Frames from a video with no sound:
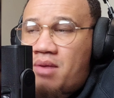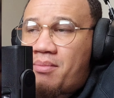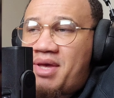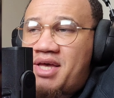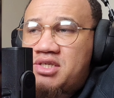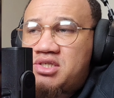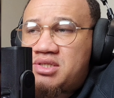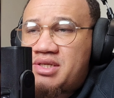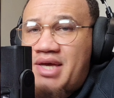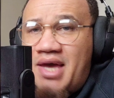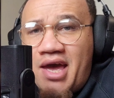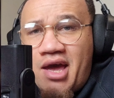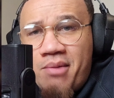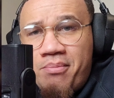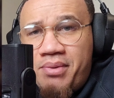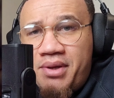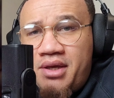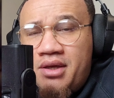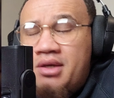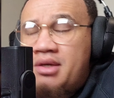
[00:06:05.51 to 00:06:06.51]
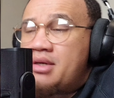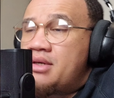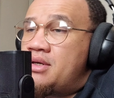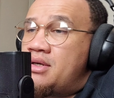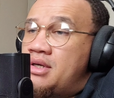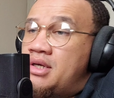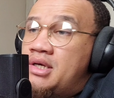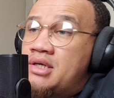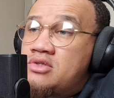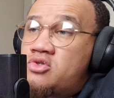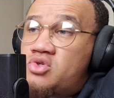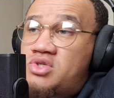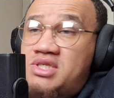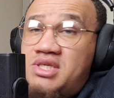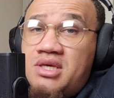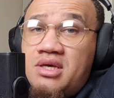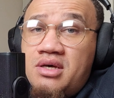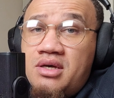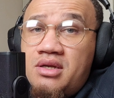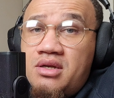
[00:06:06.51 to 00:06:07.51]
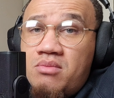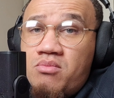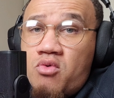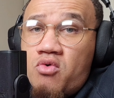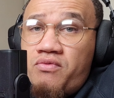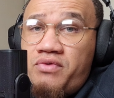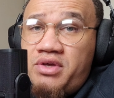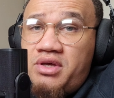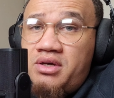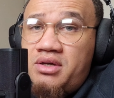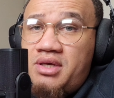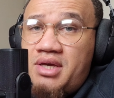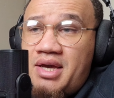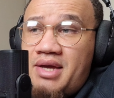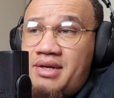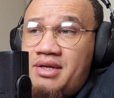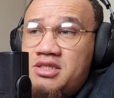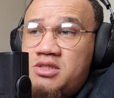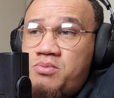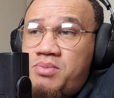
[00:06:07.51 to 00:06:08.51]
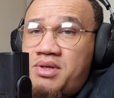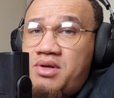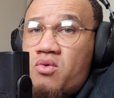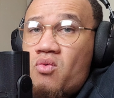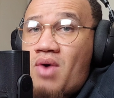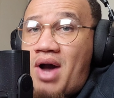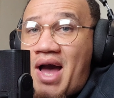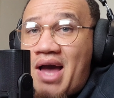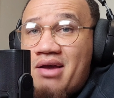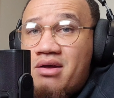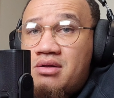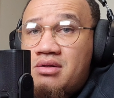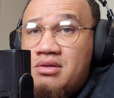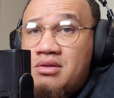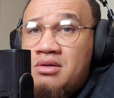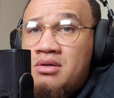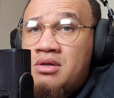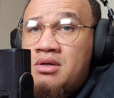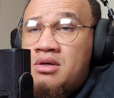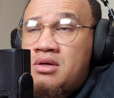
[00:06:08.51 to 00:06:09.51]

I'm actually happy to see her in a movie again. It's been a while.